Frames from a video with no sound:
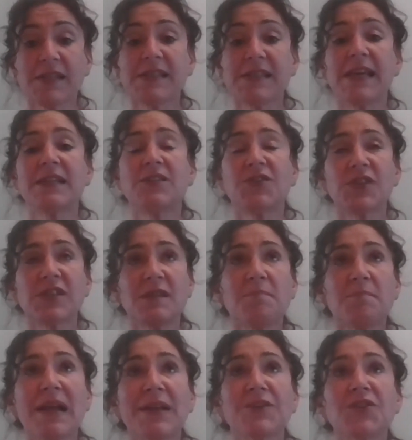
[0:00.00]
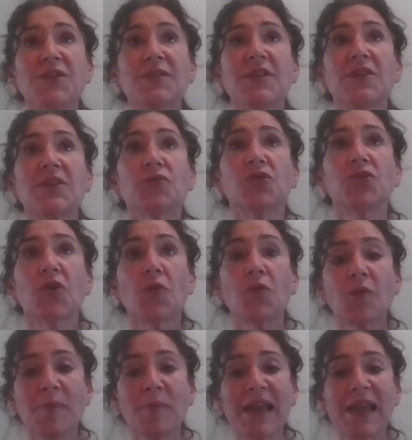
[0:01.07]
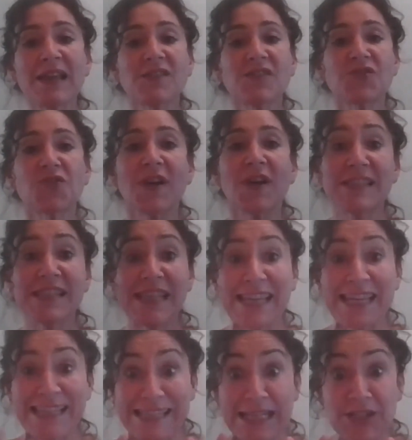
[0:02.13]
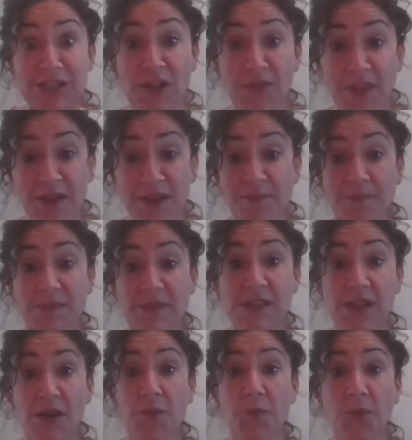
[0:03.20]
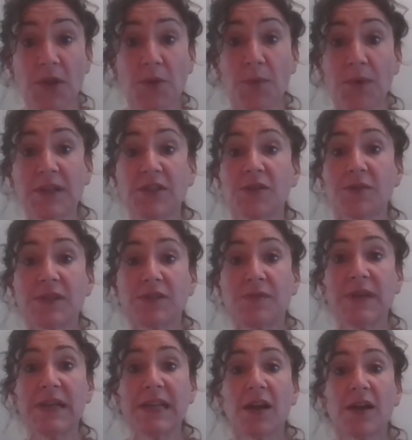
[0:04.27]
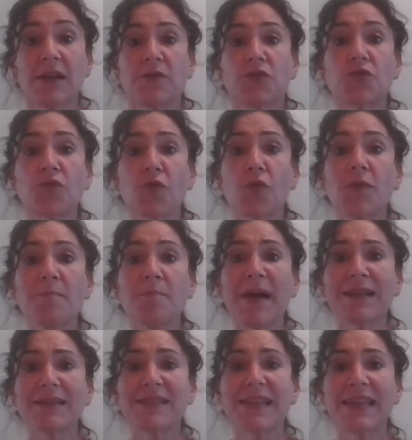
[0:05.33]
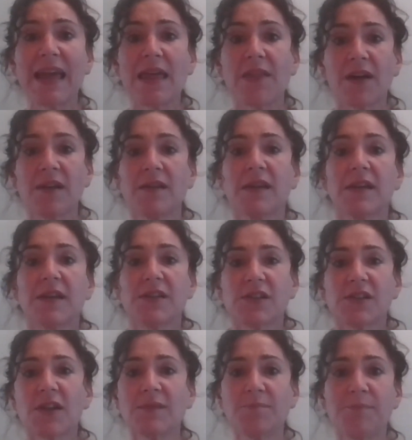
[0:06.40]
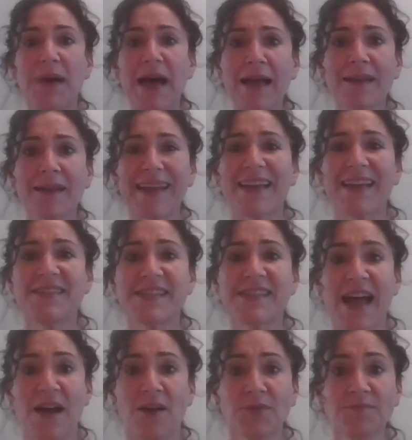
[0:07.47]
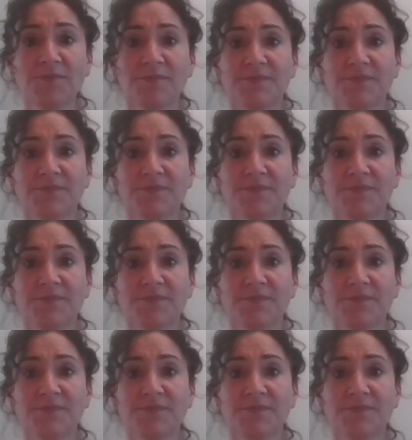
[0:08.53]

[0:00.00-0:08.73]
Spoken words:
said, just imagine that your shoulder blades are trying to kiss each other. So what you want to do is really kind of draw them back together, kind of back and down,